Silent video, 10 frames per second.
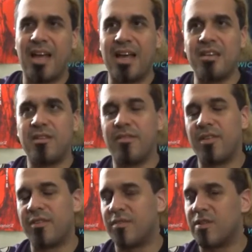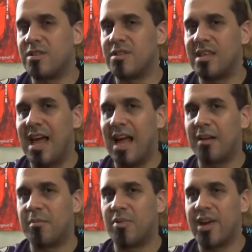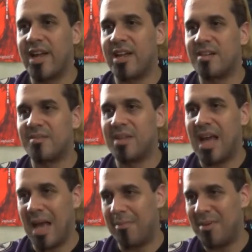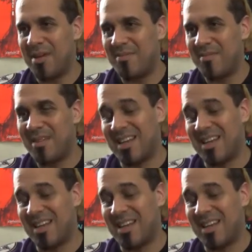end of the first act break happen,